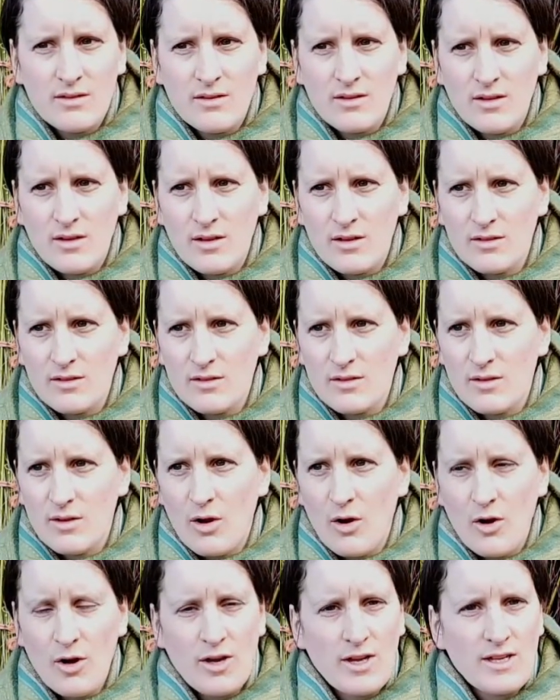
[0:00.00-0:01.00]
the
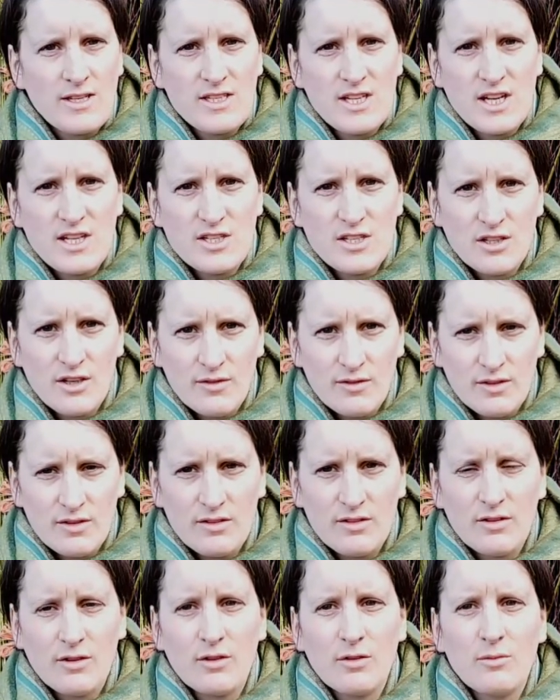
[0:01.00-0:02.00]
orientation of the
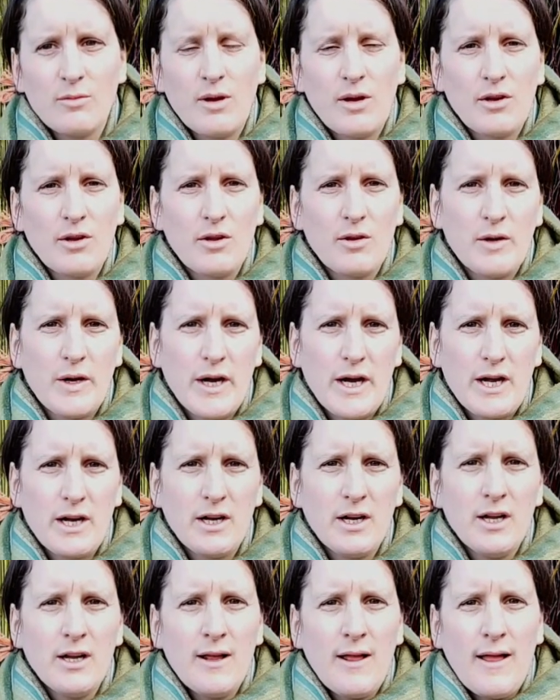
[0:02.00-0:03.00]
sun, where you are,
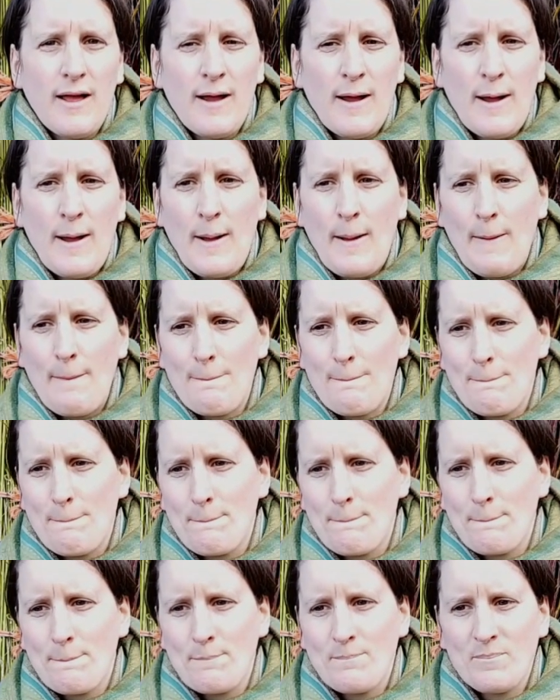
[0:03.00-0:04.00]

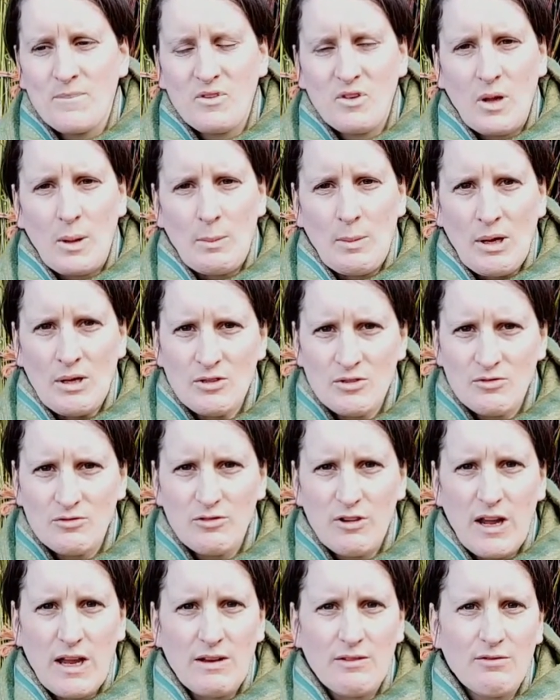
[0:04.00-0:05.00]
um, amount of
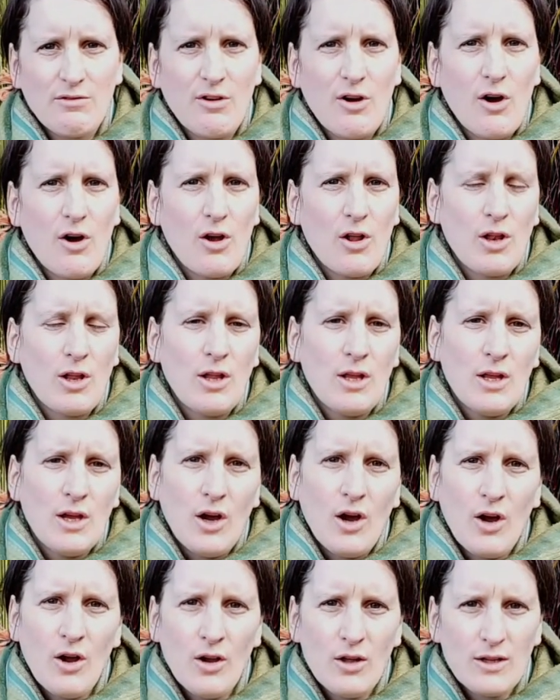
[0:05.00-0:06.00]
rainfall,
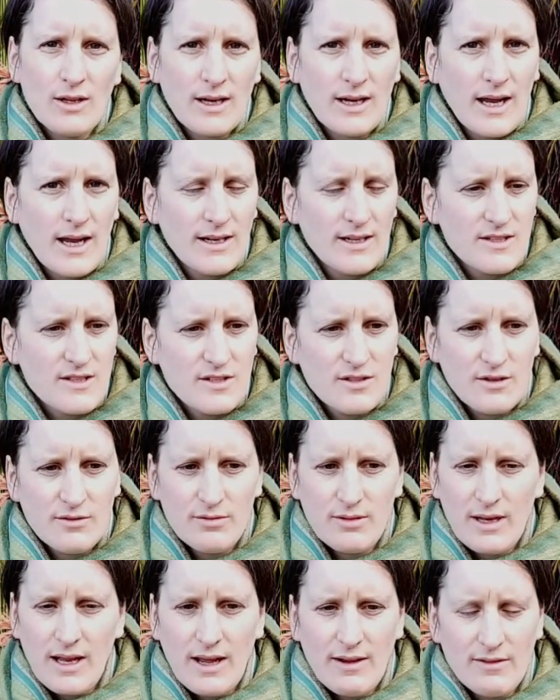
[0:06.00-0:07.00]
all that kind of stuff
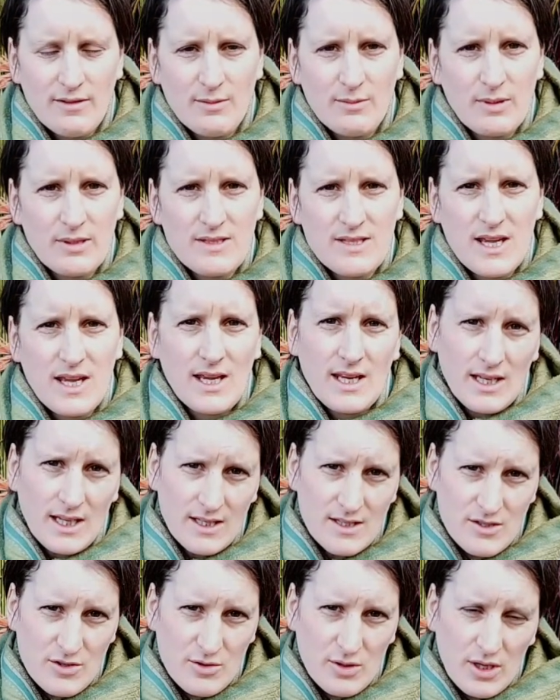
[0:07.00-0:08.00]
will have to be taken
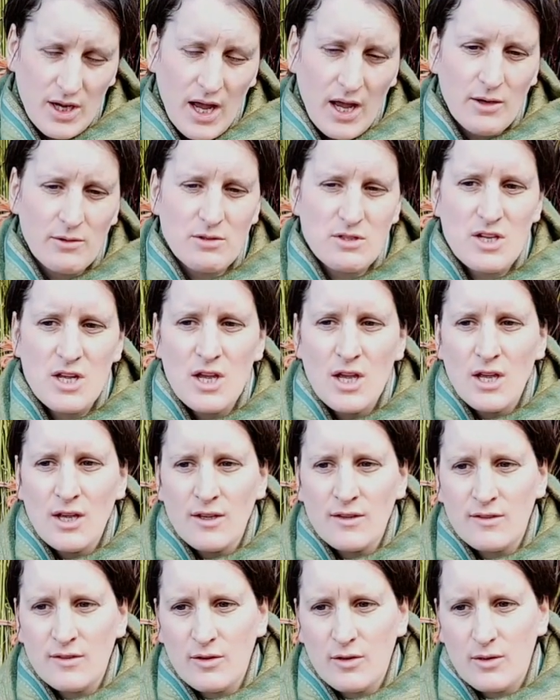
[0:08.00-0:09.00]
into account.
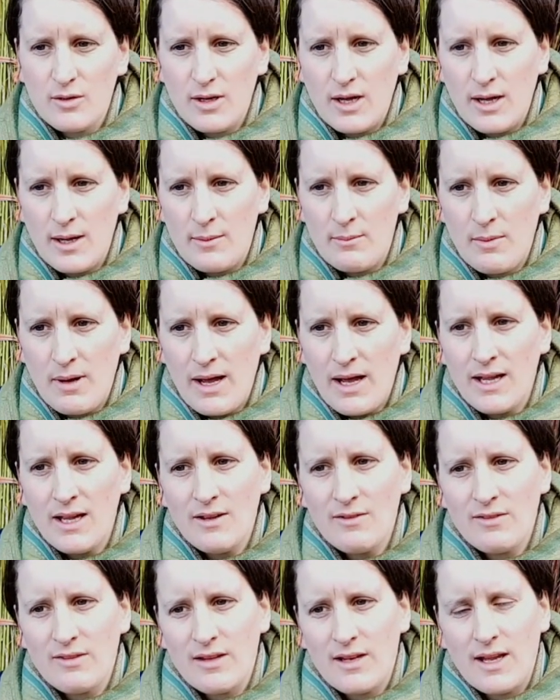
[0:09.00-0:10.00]
So um, I
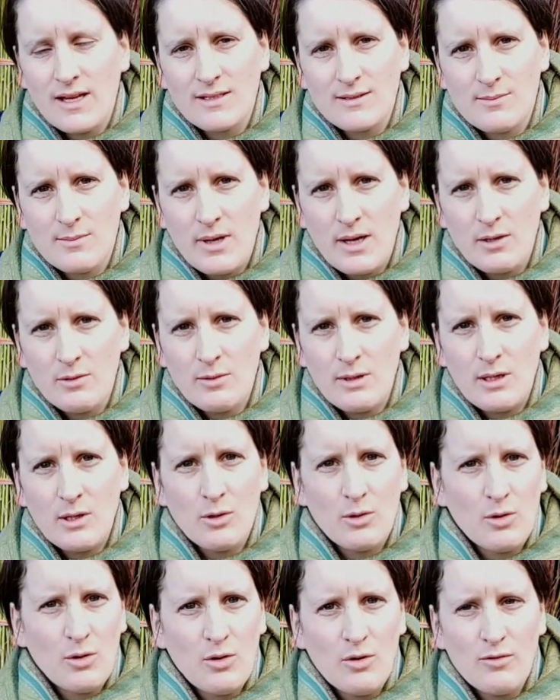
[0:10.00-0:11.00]
have selected my
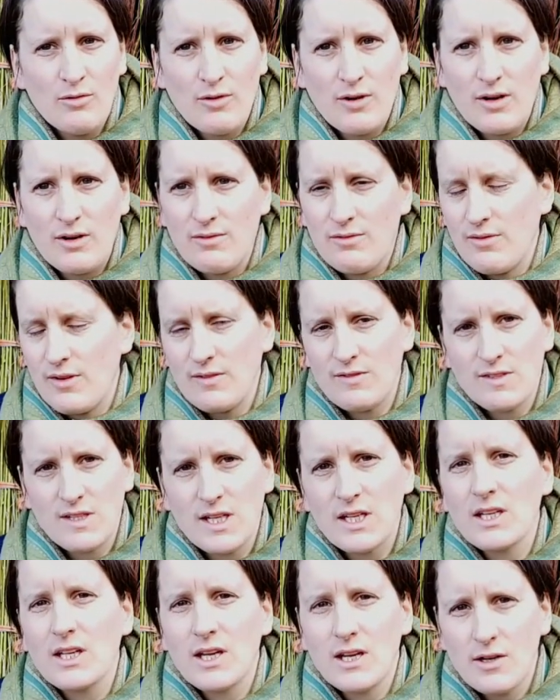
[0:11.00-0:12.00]
willow over
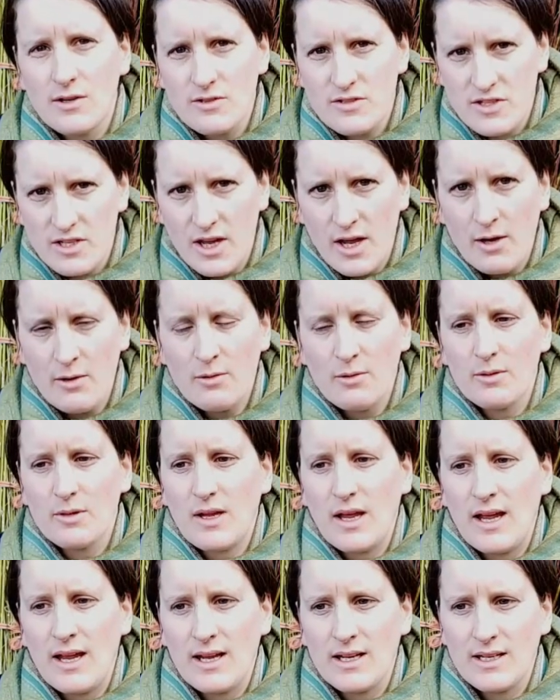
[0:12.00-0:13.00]
15 years now
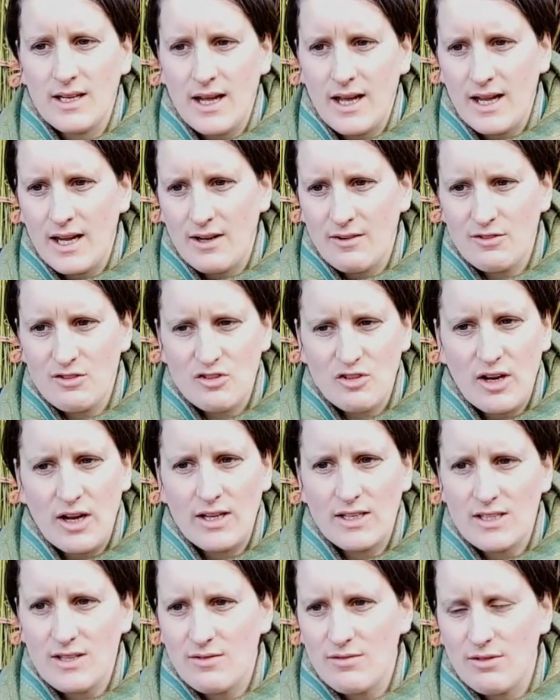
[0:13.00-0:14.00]
and I have
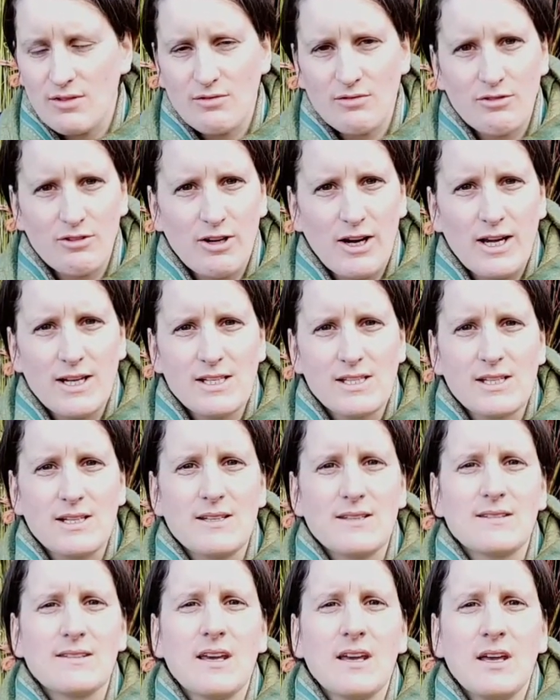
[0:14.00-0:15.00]
tried different
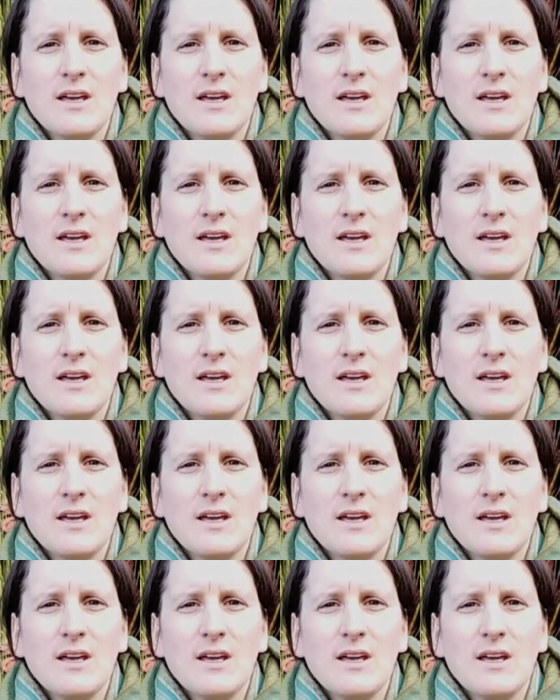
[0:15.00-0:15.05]
varieties.